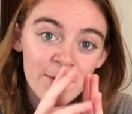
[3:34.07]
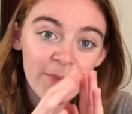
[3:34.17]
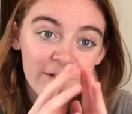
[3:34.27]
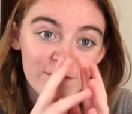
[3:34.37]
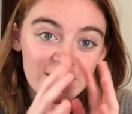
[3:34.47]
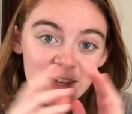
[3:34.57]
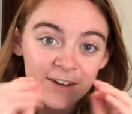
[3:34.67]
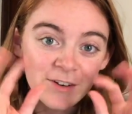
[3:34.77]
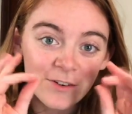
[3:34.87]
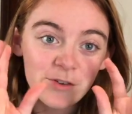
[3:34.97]
puffy and
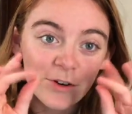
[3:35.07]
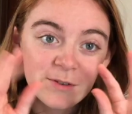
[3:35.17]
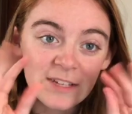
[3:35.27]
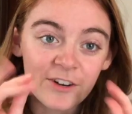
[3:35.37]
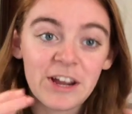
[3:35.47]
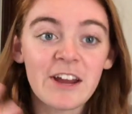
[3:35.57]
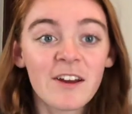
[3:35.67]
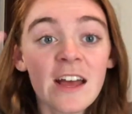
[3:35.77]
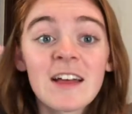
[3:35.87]
gross on your hair.